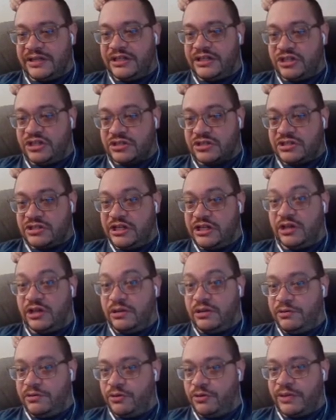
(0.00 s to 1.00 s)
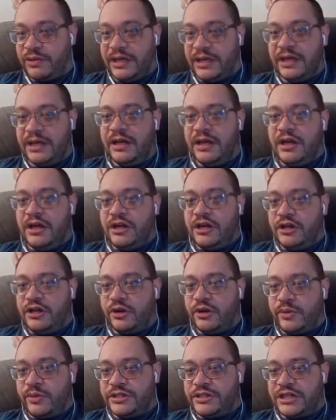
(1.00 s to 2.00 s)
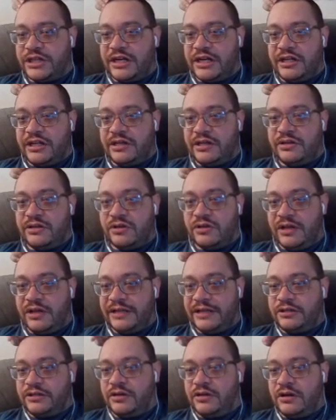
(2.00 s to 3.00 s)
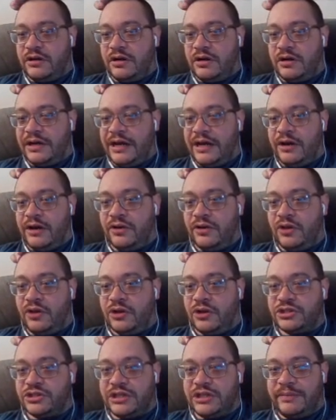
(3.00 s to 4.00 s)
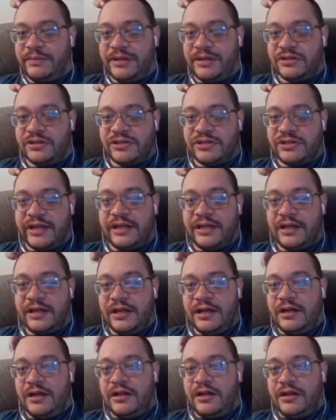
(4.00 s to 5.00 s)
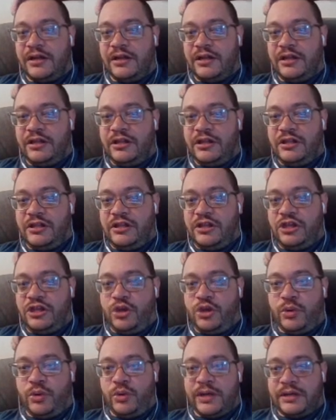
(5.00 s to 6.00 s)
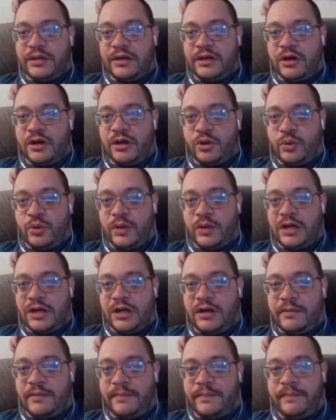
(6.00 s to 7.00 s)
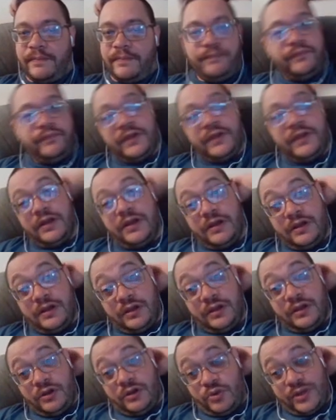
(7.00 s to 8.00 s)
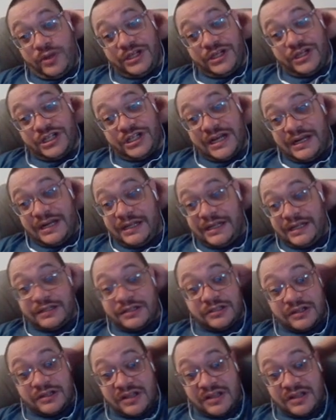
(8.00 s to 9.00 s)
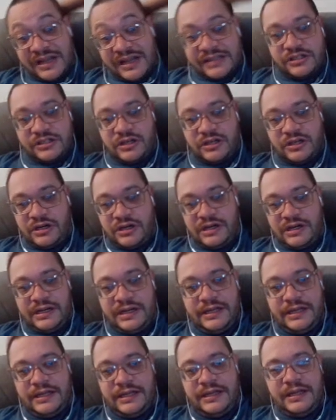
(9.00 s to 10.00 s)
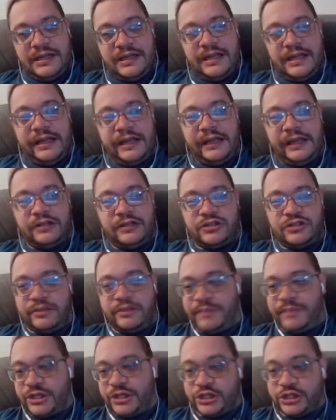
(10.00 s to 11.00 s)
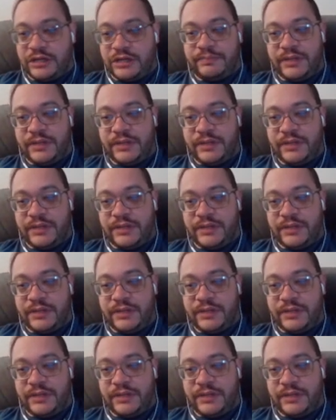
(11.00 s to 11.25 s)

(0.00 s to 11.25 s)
just still Loki. Your Quinjet and Collector are here largely because like you can go Quinjet into Collector into Bishop,